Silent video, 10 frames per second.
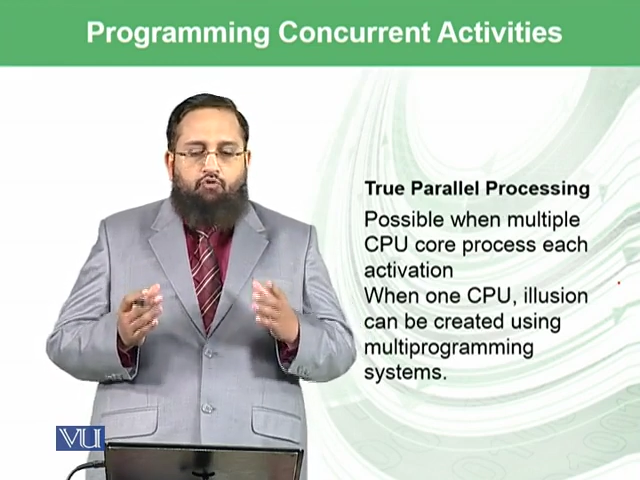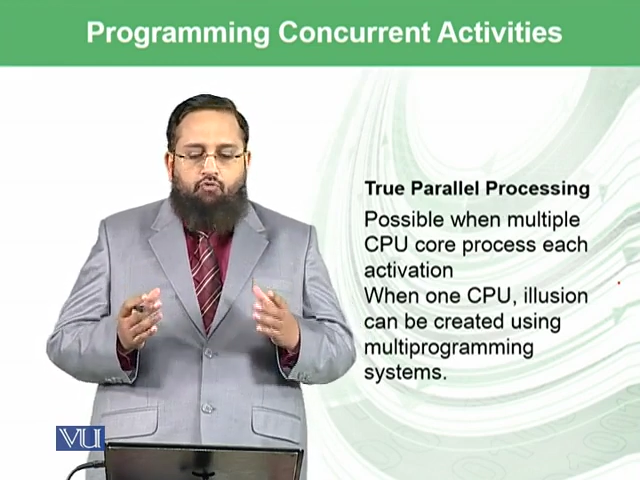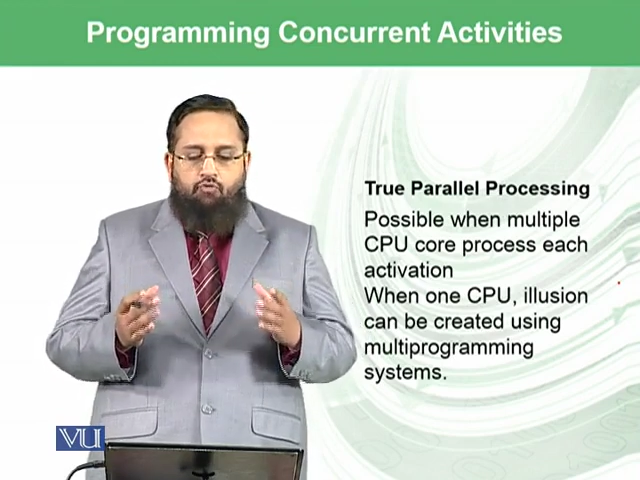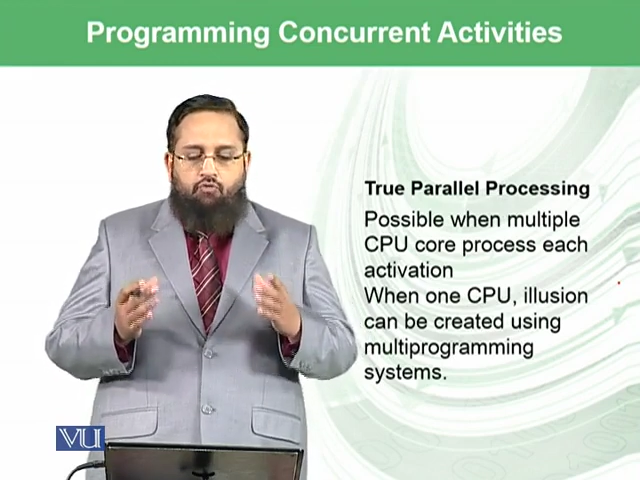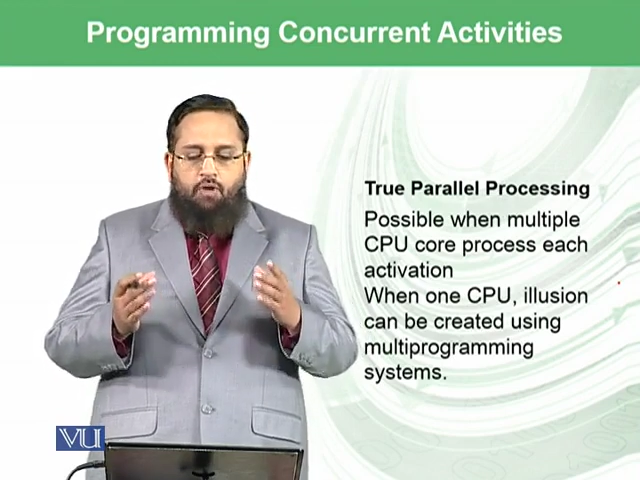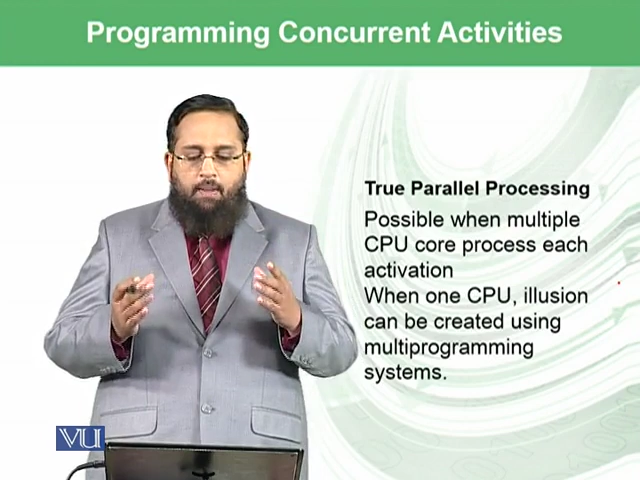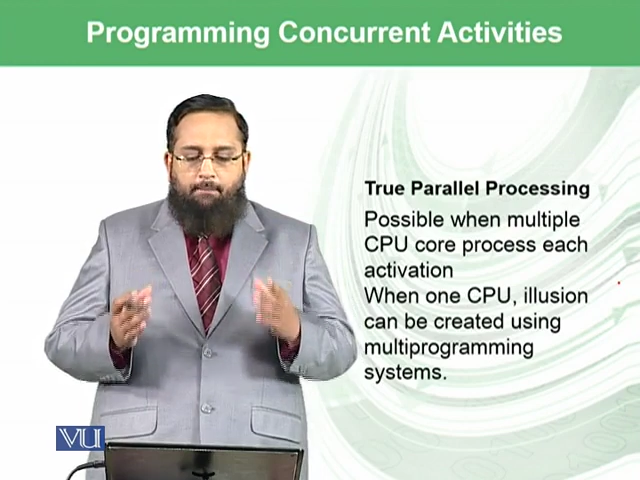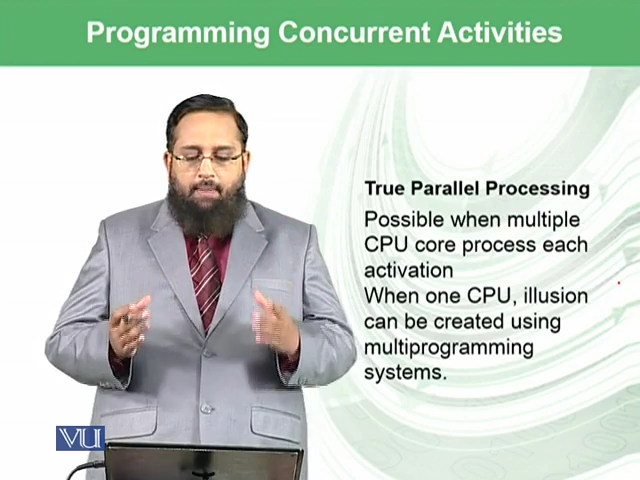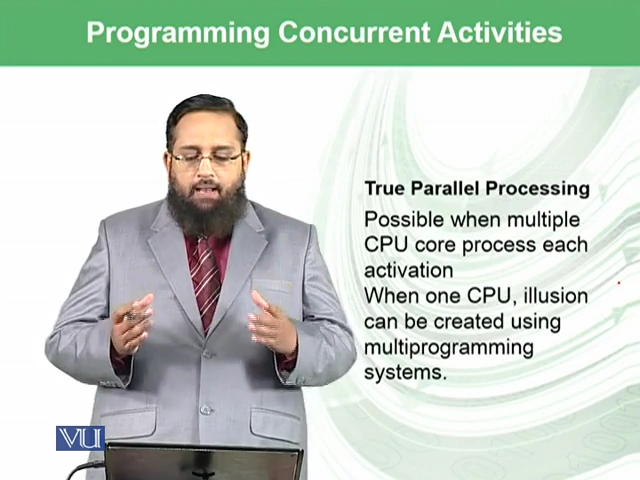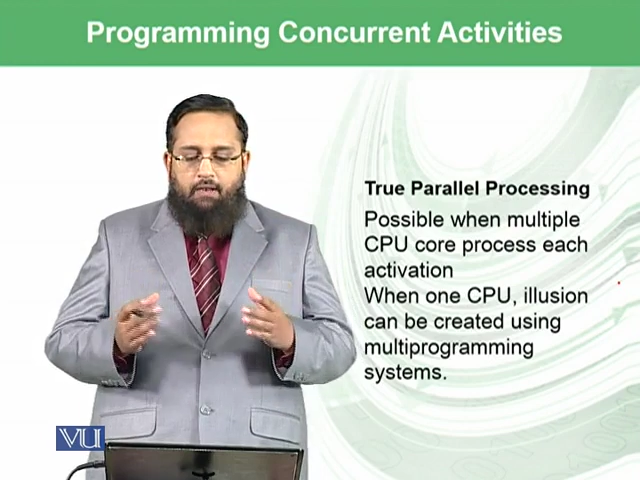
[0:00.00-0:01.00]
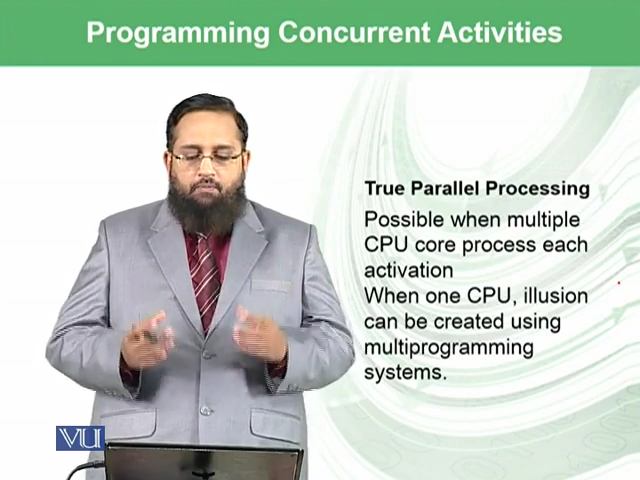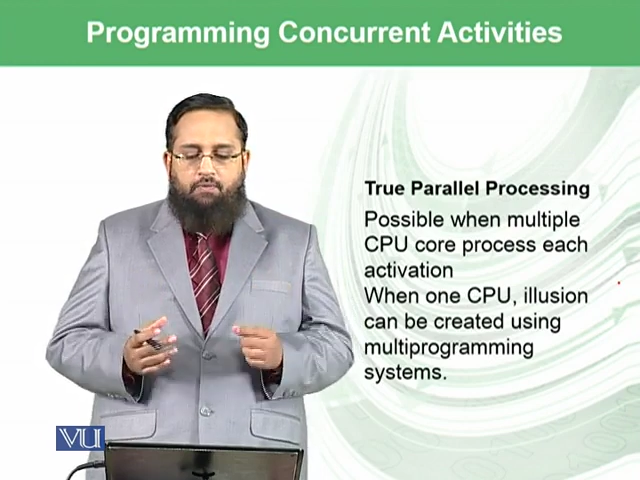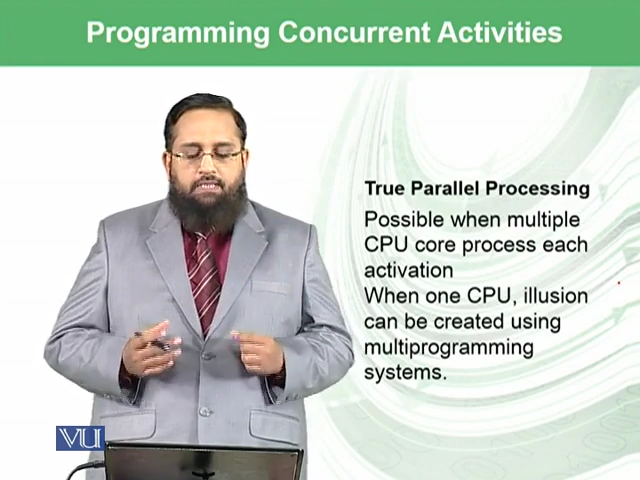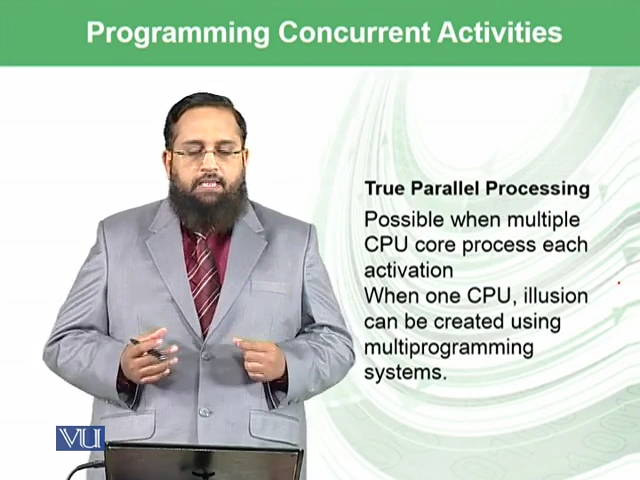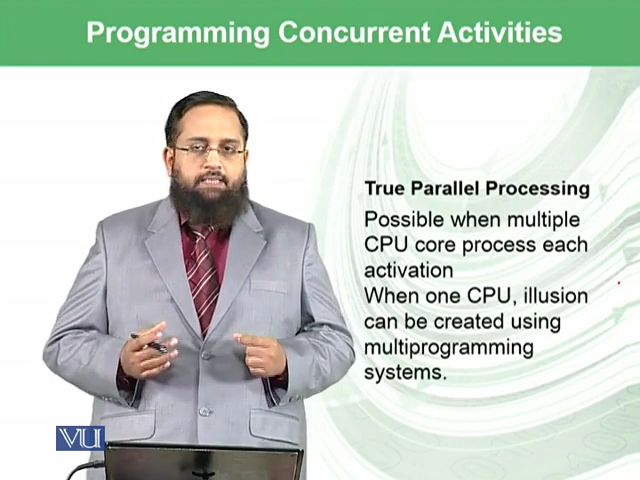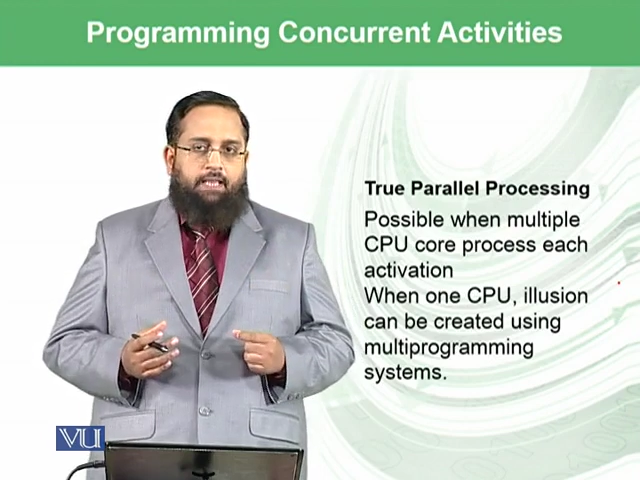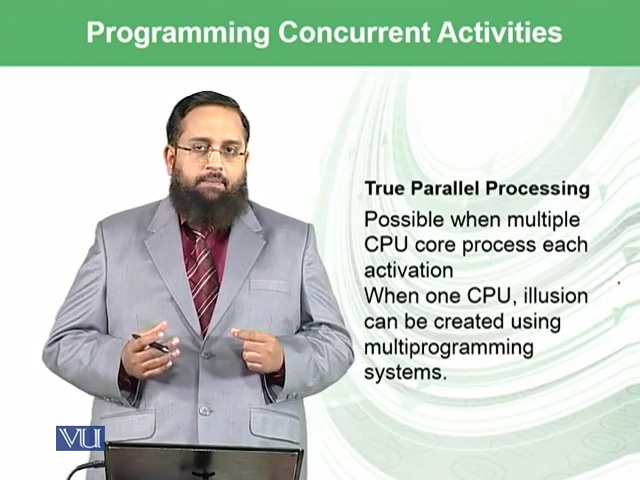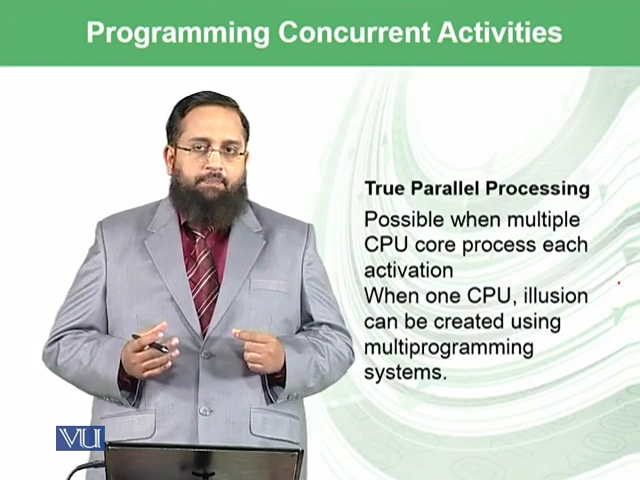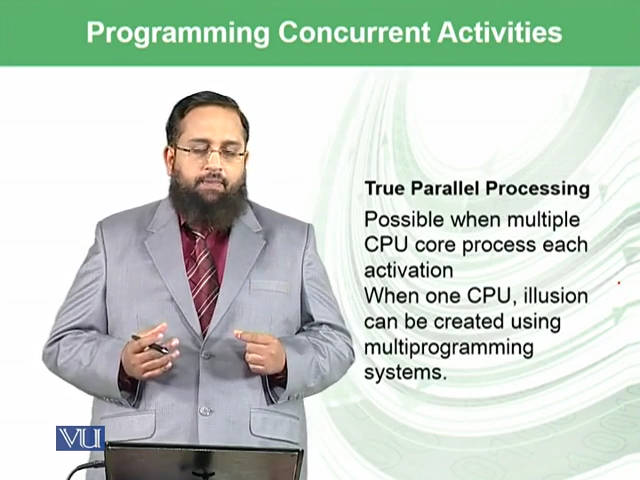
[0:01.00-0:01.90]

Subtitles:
true parallel processing.